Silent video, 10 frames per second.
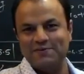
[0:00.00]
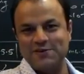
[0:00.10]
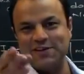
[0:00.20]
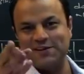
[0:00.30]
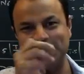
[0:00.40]

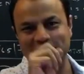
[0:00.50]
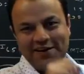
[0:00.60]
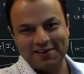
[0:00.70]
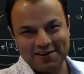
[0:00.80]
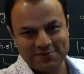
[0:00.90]
which are the three
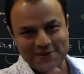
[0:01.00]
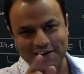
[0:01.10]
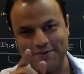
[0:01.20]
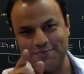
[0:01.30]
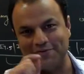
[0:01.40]
interrupts that
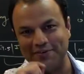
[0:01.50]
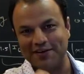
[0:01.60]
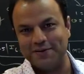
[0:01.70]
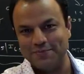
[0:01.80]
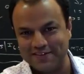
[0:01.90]
can be
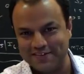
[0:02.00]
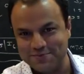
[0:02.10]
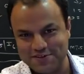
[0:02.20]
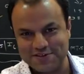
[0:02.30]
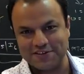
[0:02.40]
affected by sim
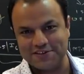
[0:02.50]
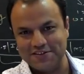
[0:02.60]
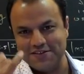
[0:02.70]
instruction?